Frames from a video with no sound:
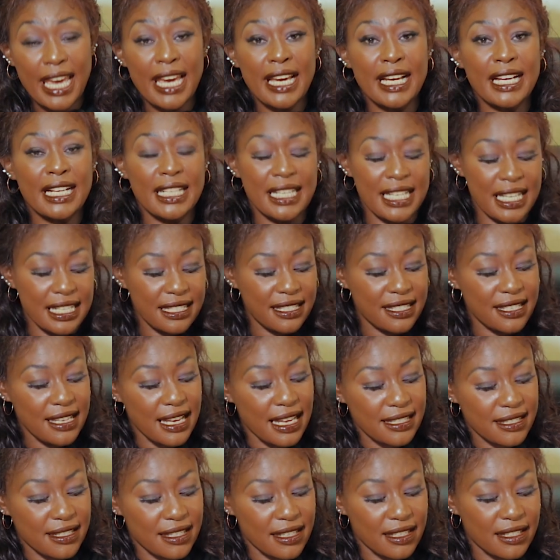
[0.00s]

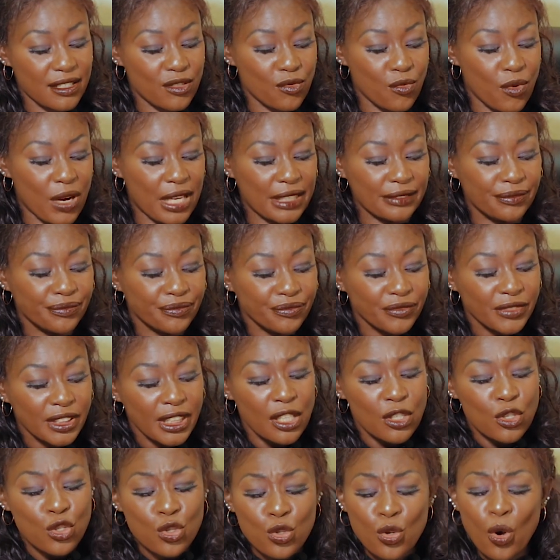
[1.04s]
Ecclesiastes 1.
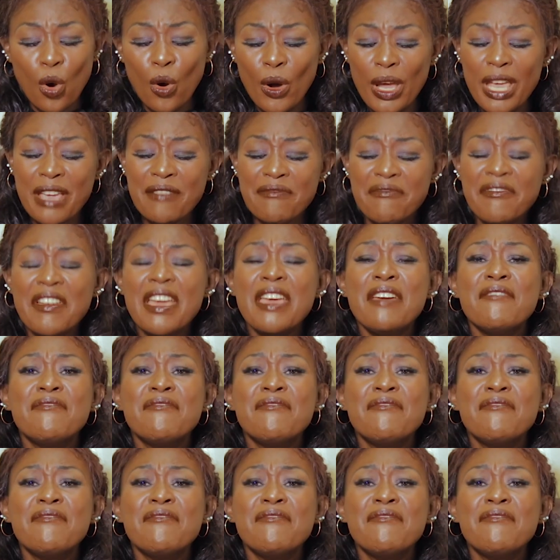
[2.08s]
So is